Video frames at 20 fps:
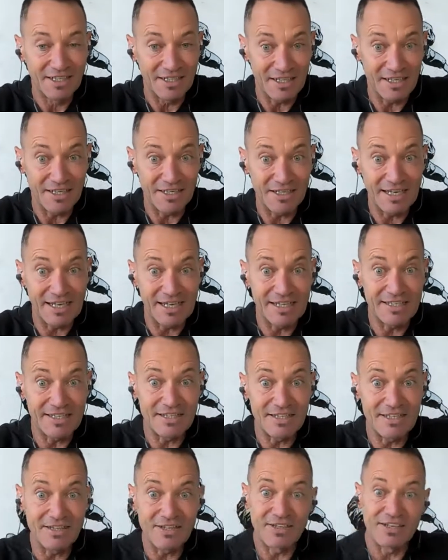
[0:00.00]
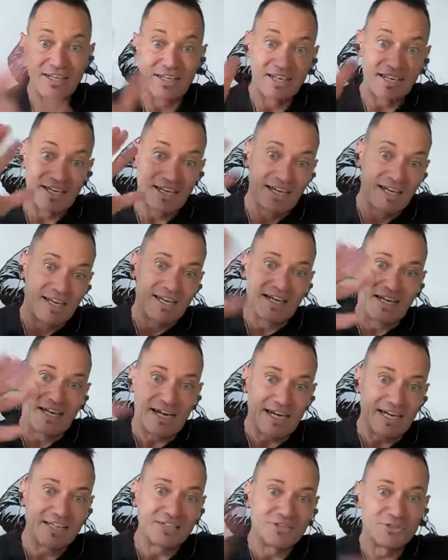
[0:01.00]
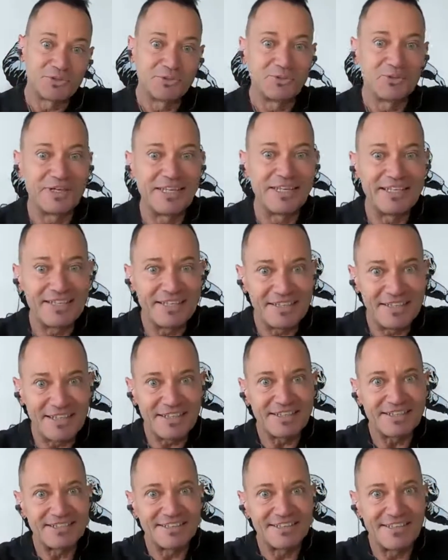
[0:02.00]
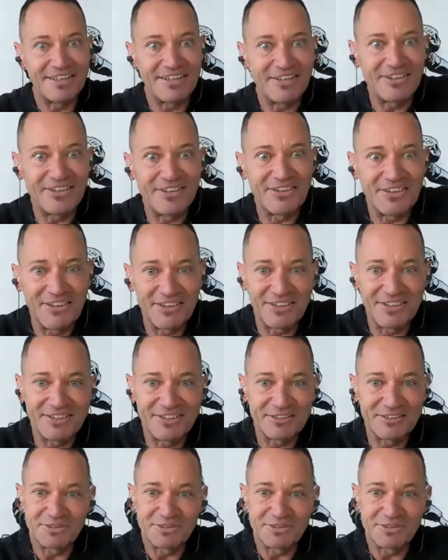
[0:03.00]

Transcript: Hi to India there.